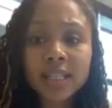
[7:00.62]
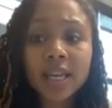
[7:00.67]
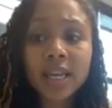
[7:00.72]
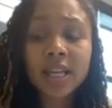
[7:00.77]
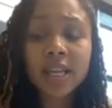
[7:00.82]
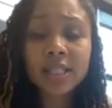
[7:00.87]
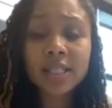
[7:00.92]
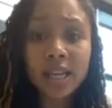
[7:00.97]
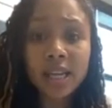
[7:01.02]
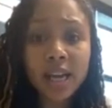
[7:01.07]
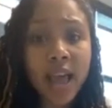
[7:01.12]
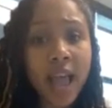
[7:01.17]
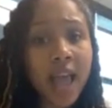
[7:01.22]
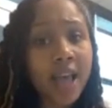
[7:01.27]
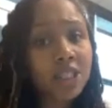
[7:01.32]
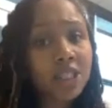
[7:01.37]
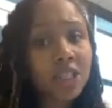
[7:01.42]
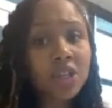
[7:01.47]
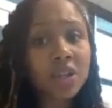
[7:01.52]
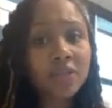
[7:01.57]
it's going to
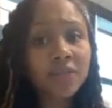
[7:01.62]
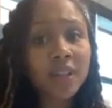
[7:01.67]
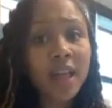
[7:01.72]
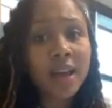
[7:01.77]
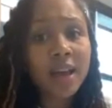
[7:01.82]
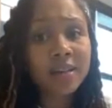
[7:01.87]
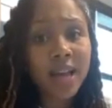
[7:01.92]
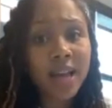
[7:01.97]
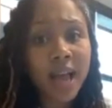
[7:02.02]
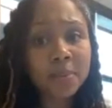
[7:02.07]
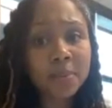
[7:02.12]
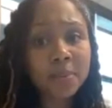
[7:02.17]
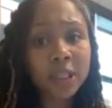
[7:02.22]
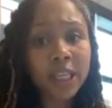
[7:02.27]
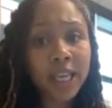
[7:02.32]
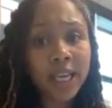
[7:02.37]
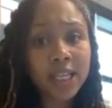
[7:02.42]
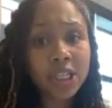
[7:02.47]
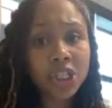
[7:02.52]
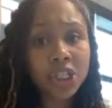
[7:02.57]
ask you to fill out an
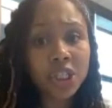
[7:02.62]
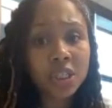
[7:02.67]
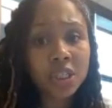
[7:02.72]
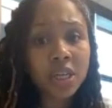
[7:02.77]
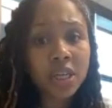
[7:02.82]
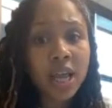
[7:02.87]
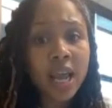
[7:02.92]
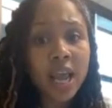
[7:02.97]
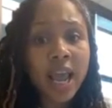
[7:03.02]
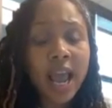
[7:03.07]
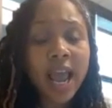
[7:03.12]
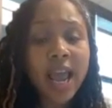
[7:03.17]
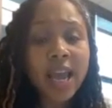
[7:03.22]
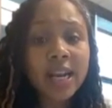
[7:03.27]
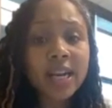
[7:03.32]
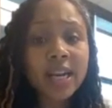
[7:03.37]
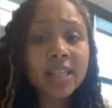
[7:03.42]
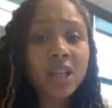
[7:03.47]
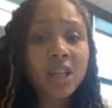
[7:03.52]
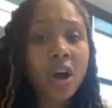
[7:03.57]
application, and
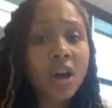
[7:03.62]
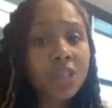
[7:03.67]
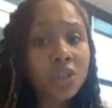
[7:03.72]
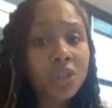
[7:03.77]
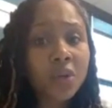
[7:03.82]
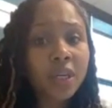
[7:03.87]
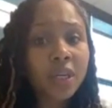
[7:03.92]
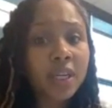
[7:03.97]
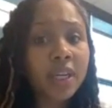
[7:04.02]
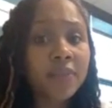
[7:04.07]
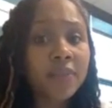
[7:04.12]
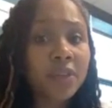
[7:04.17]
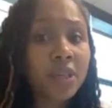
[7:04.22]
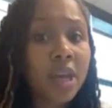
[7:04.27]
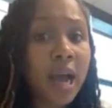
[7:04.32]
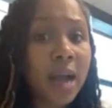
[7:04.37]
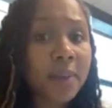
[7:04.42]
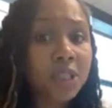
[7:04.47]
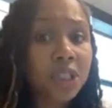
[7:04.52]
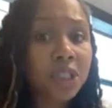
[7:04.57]
it is also going to give you the
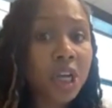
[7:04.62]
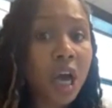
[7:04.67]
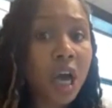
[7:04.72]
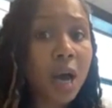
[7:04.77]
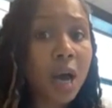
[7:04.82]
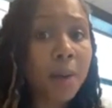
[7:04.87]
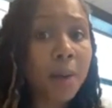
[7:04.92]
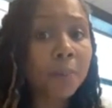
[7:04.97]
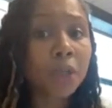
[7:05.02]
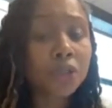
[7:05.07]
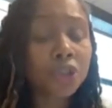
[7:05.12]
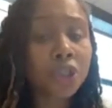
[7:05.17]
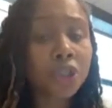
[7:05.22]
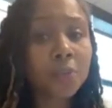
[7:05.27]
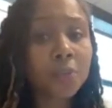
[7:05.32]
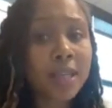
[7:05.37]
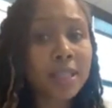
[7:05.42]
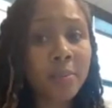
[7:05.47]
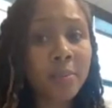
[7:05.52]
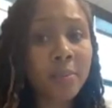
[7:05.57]
option to upload your
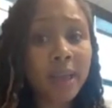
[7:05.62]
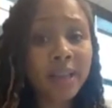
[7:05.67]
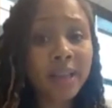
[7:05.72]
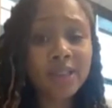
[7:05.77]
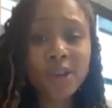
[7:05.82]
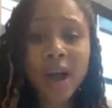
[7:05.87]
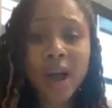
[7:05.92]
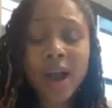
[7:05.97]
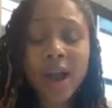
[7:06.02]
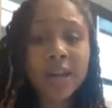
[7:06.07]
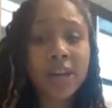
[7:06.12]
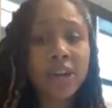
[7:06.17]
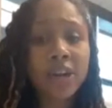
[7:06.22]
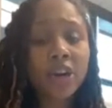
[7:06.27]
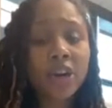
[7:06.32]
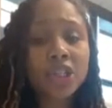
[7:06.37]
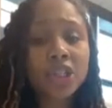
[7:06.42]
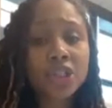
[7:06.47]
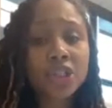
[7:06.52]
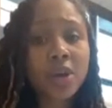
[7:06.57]
resume. So I
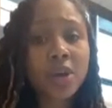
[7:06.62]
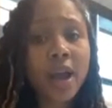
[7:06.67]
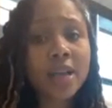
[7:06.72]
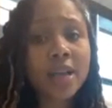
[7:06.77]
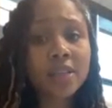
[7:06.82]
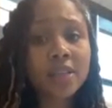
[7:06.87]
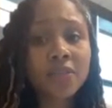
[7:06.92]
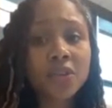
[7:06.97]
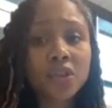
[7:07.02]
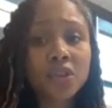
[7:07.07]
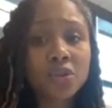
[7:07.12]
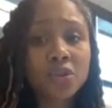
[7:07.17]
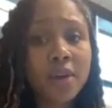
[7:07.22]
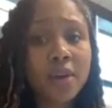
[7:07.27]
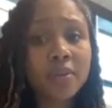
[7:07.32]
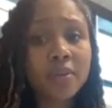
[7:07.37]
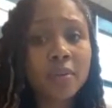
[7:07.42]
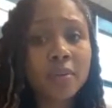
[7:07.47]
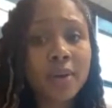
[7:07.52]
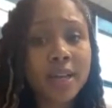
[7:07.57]
encourage you guys, if you do
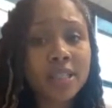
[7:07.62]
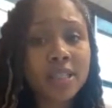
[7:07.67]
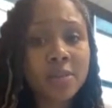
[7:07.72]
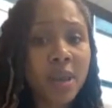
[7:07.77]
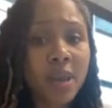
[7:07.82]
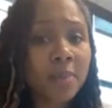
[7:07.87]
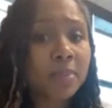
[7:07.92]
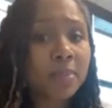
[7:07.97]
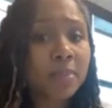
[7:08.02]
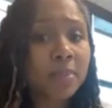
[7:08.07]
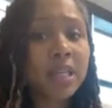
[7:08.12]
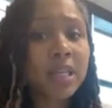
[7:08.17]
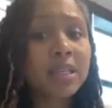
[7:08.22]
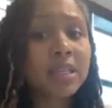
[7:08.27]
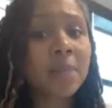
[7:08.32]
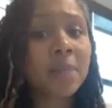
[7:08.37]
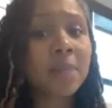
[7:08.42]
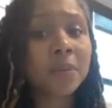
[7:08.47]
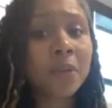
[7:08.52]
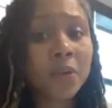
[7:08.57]
have a resume, please
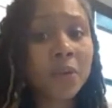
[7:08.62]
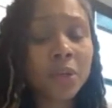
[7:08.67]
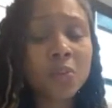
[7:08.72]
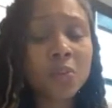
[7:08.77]
upload it.